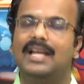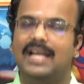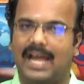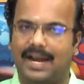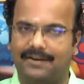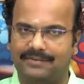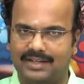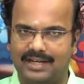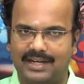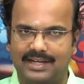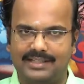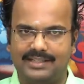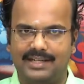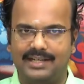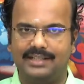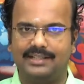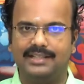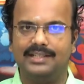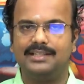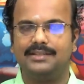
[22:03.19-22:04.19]
After
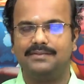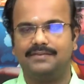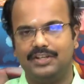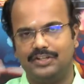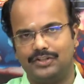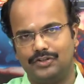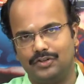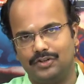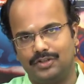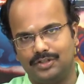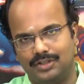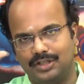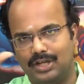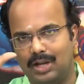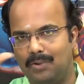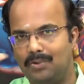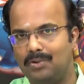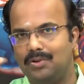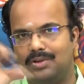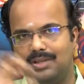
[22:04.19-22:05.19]
understanding this we should
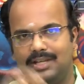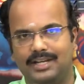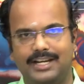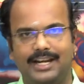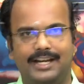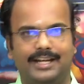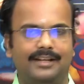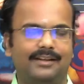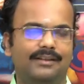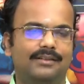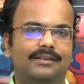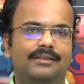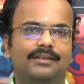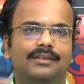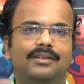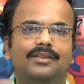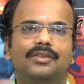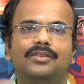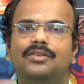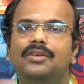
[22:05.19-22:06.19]
download the data.
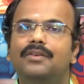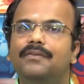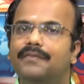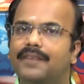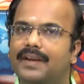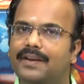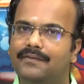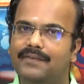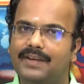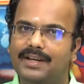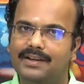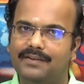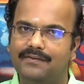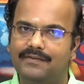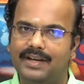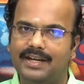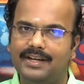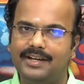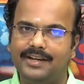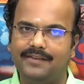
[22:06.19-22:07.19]
So, when we,
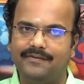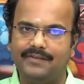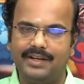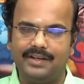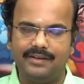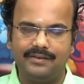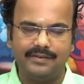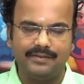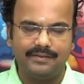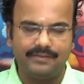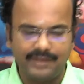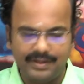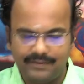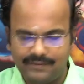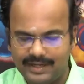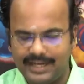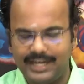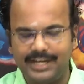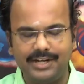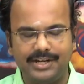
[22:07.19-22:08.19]
when we, when
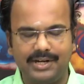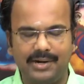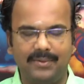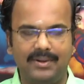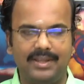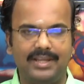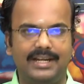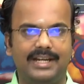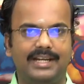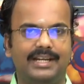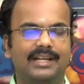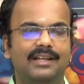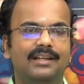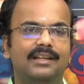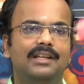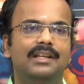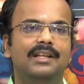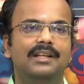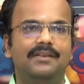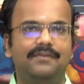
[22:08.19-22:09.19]
we need to download the
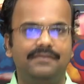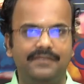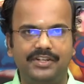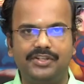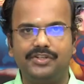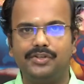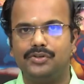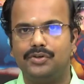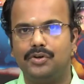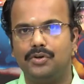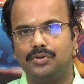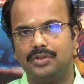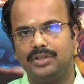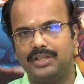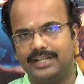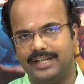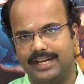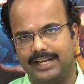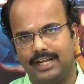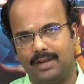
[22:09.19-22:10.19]
data we should go to
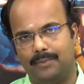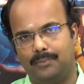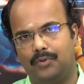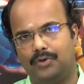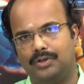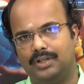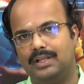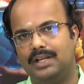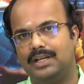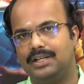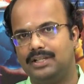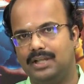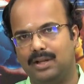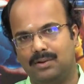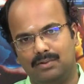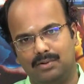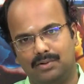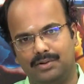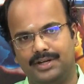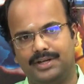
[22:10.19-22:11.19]
the data portal and
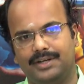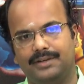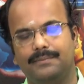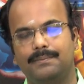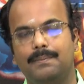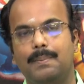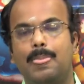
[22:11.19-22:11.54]
download it.